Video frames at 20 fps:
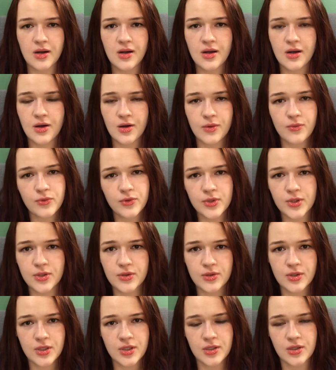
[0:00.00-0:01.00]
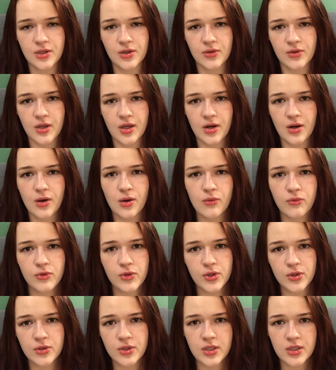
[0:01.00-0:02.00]
Hopefully you already know that. Hopefully
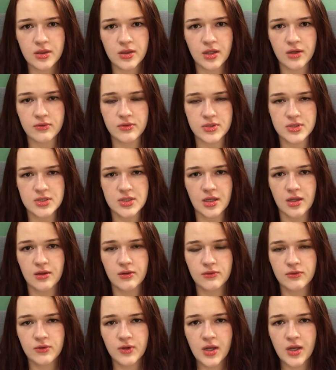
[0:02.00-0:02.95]
you already love yourself.